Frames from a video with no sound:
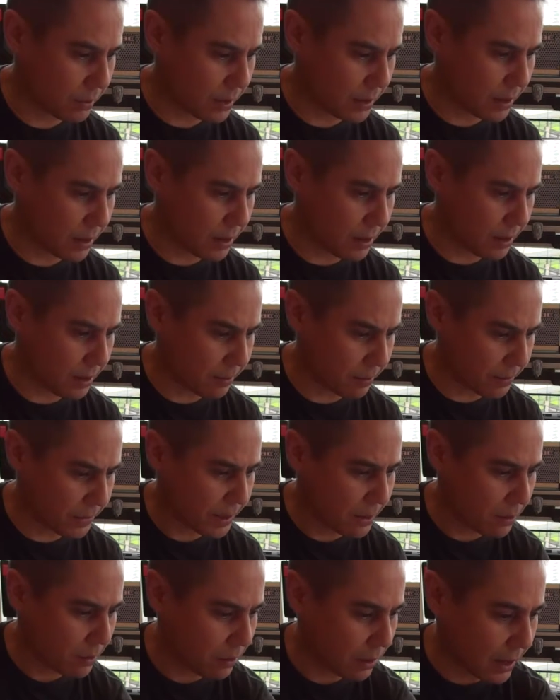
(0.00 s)

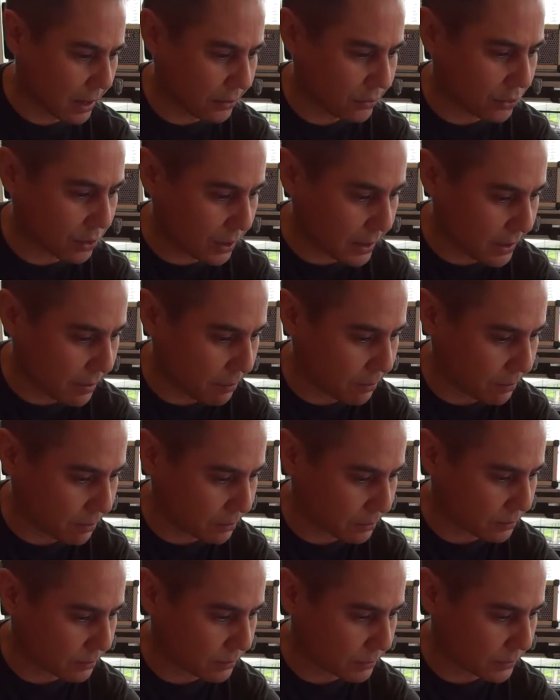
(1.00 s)
Well, actually,
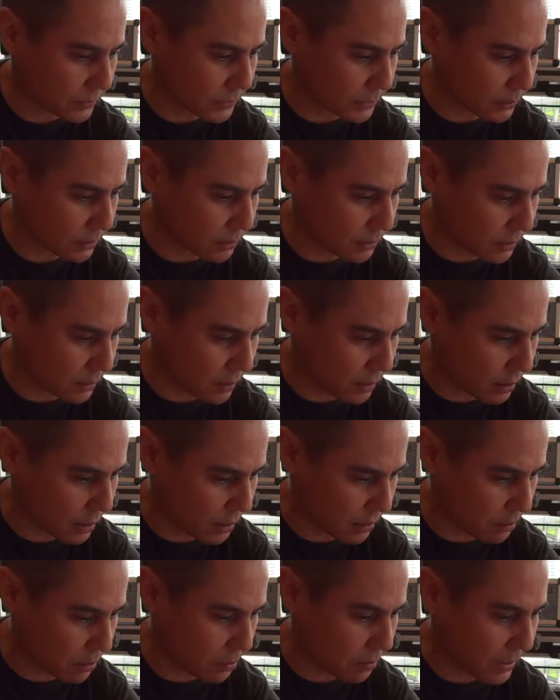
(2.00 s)

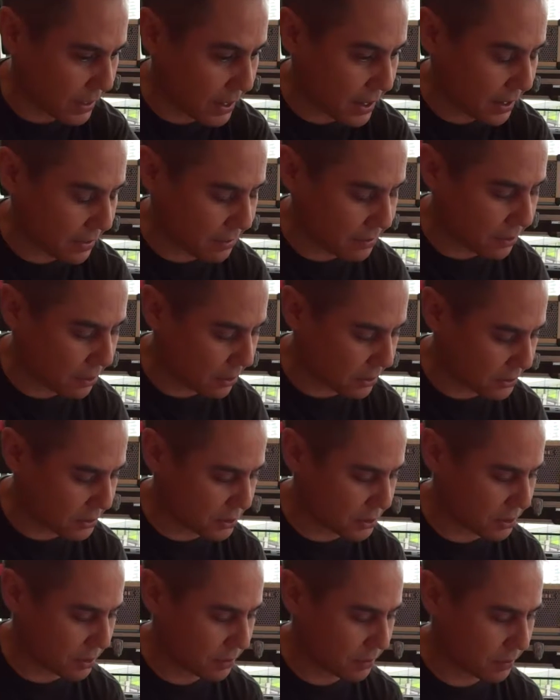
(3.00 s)
it would be 8th
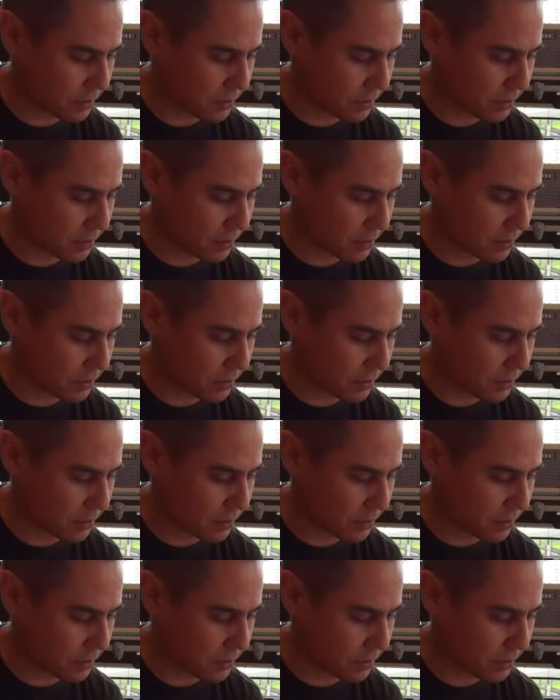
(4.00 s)
notes.